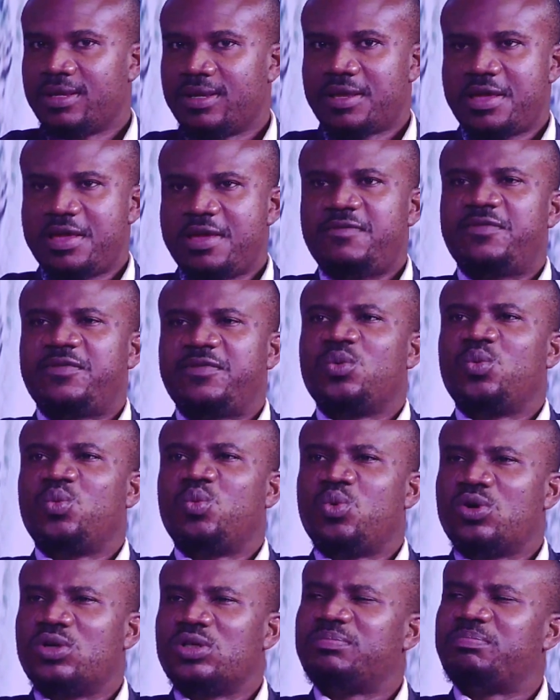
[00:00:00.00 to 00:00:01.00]
If you
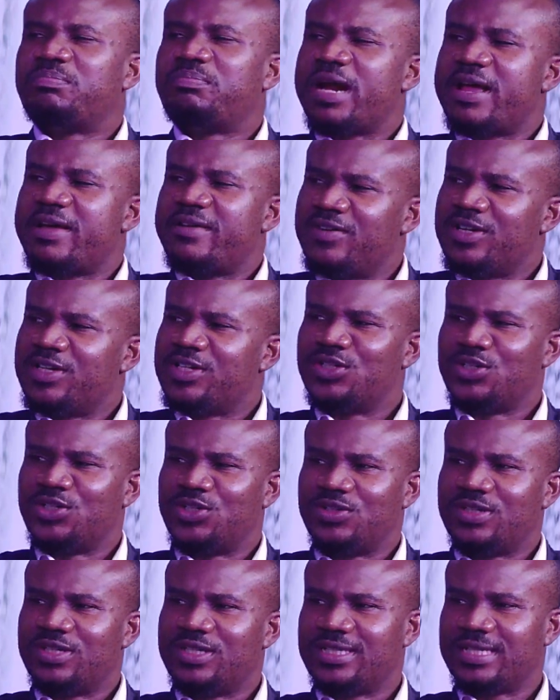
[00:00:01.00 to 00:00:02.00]
want private
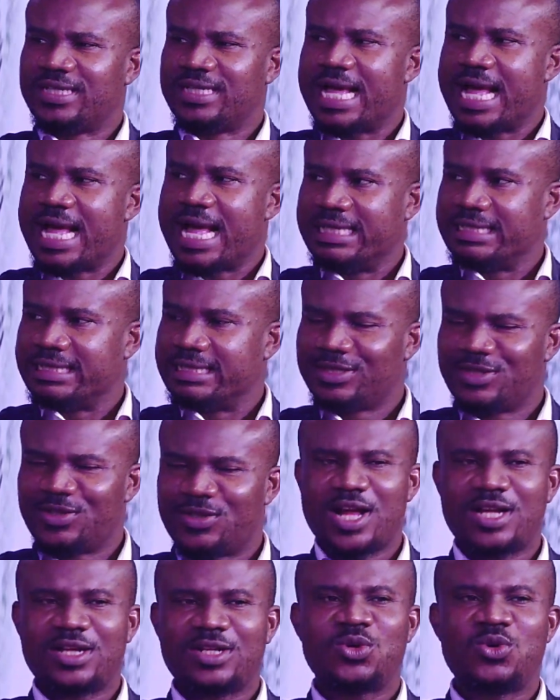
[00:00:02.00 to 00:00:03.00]
security guards, you
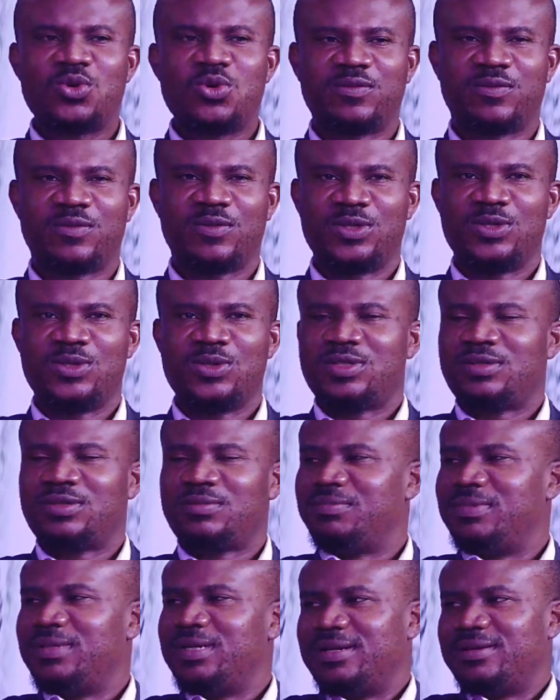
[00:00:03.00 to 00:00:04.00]
can go for those
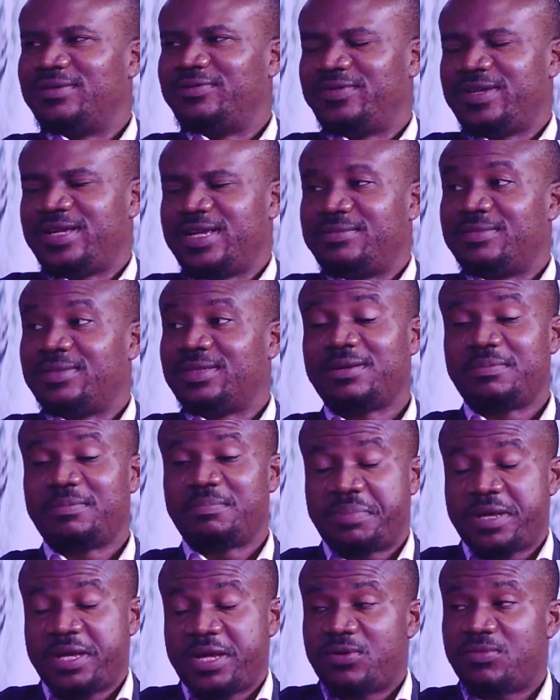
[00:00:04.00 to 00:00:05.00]
uh, firms and
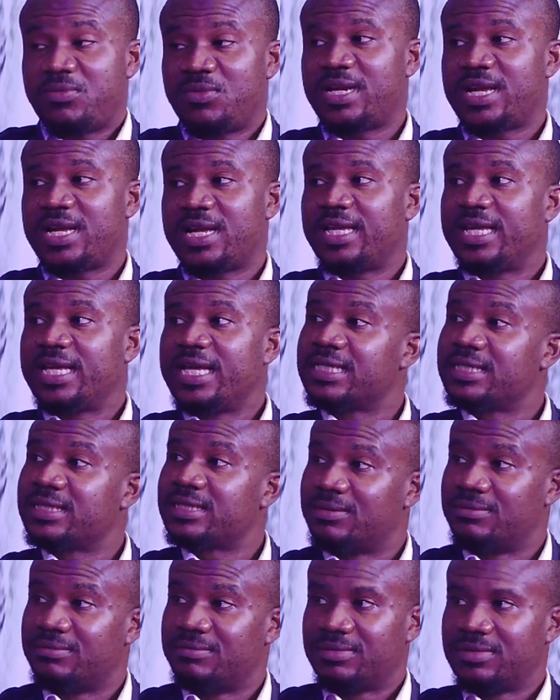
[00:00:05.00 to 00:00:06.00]
pay your money and get
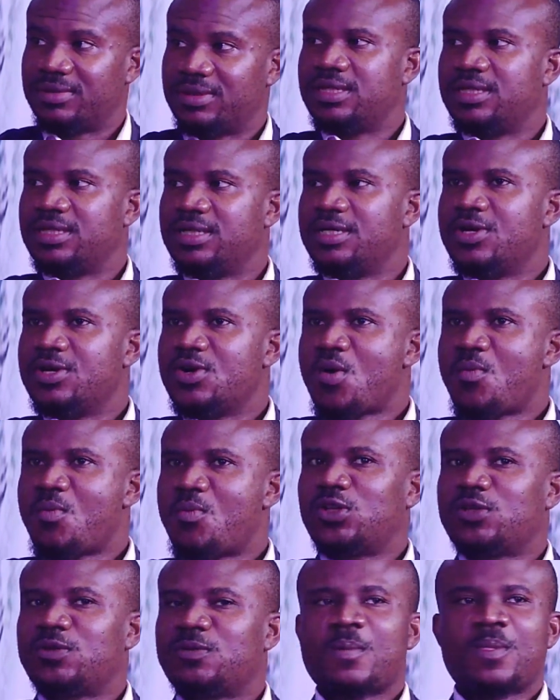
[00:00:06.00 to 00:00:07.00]
some.
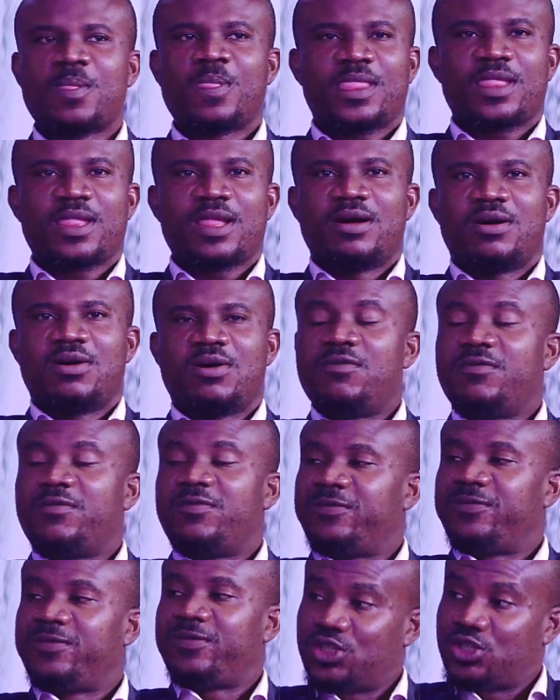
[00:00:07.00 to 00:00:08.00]
But
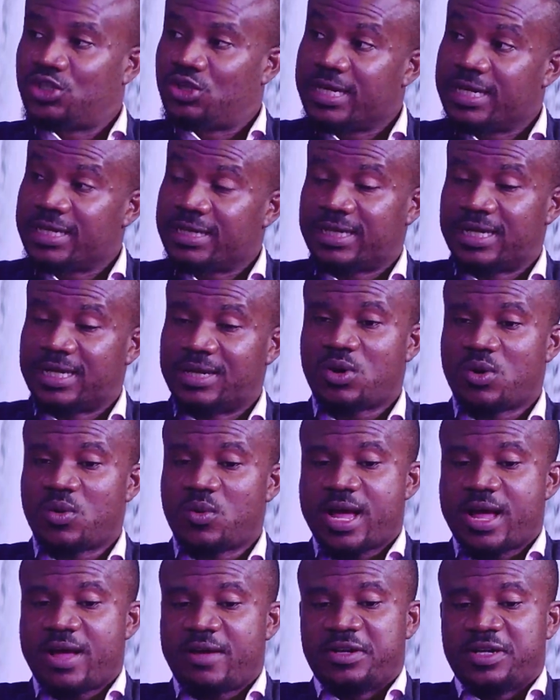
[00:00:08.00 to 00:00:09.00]
unfortunately, what
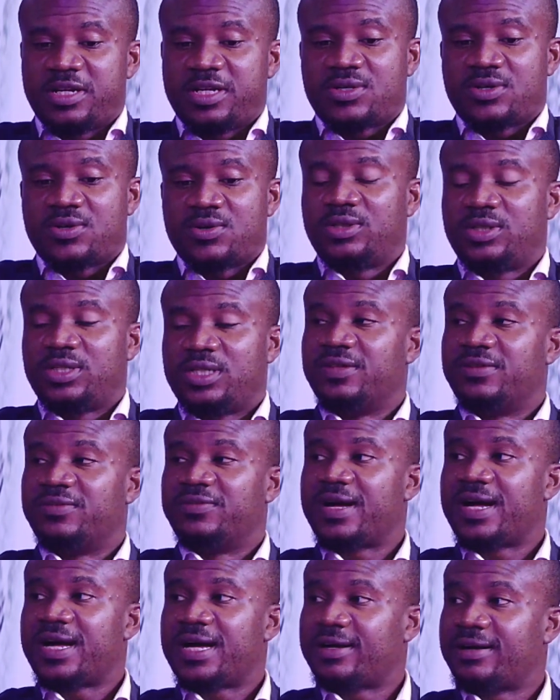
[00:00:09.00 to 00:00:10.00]
we have in this country is a
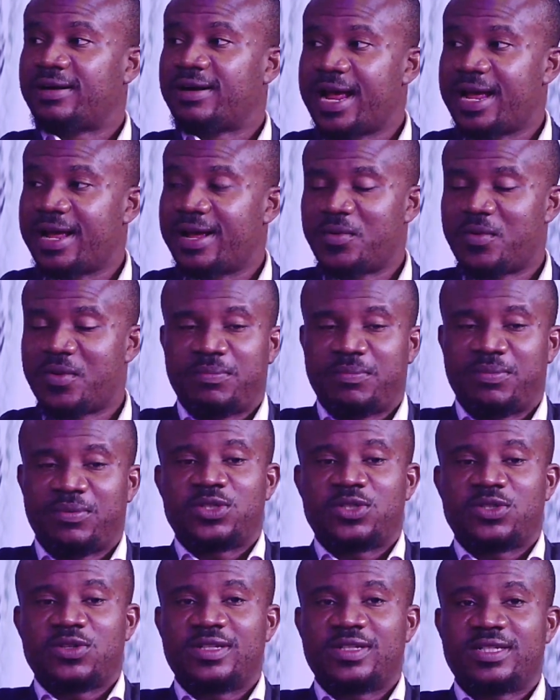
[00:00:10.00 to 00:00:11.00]
far cry, where
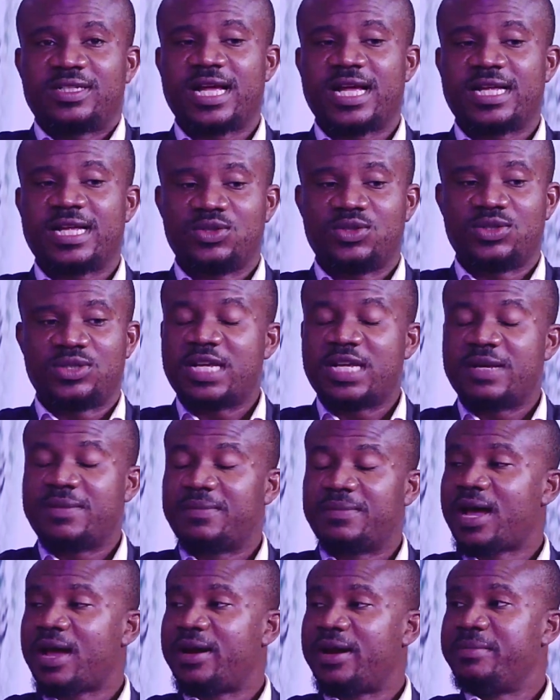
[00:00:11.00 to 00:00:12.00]
police officers, you see them
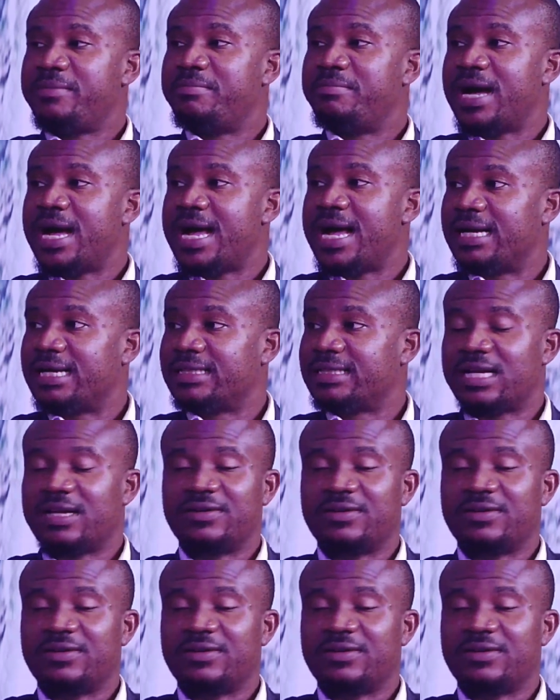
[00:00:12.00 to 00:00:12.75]
carrying bags and